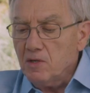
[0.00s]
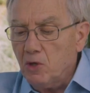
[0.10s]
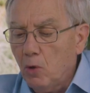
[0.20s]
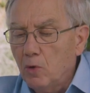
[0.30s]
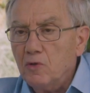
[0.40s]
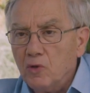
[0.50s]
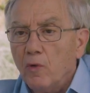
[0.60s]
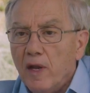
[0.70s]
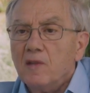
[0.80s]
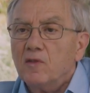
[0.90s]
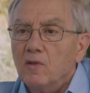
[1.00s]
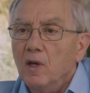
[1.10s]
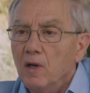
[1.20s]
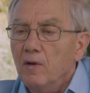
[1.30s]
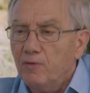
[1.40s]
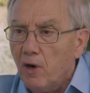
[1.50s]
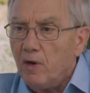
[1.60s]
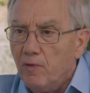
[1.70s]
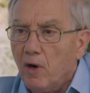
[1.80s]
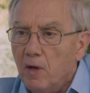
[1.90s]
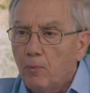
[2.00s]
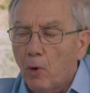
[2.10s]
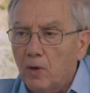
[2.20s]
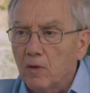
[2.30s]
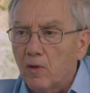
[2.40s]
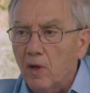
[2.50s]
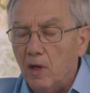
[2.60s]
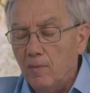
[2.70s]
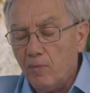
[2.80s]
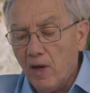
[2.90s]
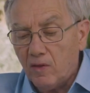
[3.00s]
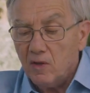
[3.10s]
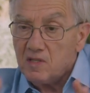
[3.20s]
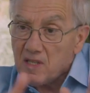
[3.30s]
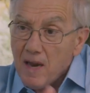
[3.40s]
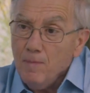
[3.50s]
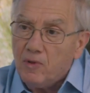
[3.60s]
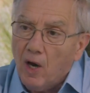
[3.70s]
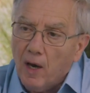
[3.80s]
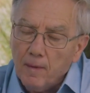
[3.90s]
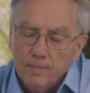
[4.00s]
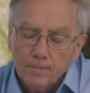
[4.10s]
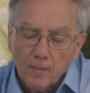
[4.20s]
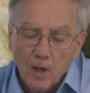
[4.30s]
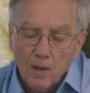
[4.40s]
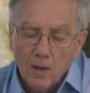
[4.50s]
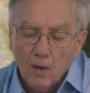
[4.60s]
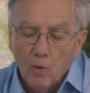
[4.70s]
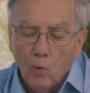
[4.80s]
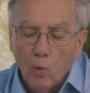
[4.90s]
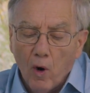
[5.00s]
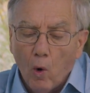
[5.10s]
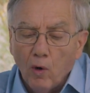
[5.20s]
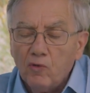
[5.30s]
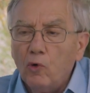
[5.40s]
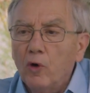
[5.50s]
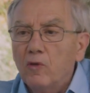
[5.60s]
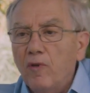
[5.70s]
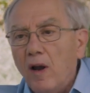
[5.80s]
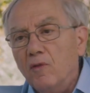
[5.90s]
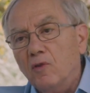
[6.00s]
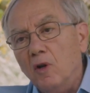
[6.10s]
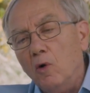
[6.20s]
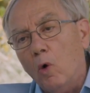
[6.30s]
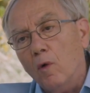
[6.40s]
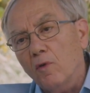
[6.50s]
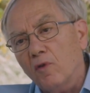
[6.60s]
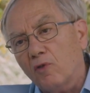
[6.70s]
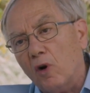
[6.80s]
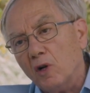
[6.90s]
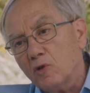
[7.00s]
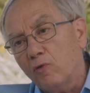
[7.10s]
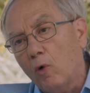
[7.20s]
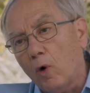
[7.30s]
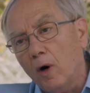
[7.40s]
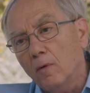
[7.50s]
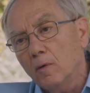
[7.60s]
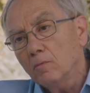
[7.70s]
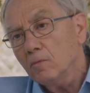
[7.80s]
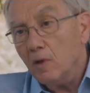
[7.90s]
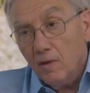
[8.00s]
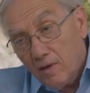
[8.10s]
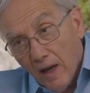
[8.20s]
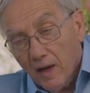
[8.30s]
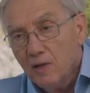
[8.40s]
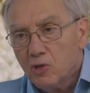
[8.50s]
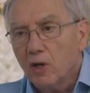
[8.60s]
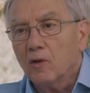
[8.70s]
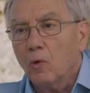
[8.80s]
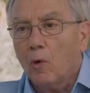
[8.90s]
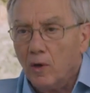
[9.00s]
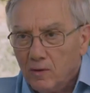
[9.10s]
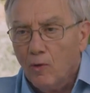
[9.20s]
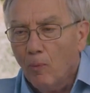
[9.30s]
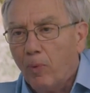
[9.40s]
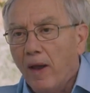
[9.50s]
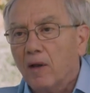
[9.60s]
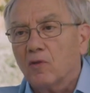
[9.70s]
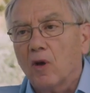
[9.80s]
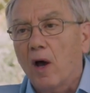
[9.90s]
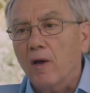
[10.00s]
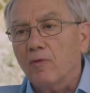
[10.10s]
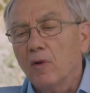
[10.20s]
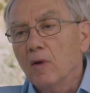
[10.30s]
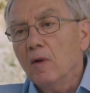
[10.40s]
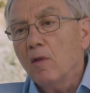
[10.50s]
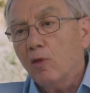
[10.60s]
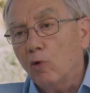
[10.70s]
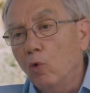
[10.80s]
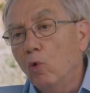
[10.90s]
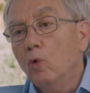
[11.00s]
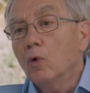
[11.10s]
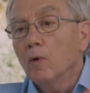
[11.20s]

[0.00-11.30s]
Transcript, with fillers: So, so that's a very, very important thing. At the same time, we're also advancing on the search for intelligent or complex life through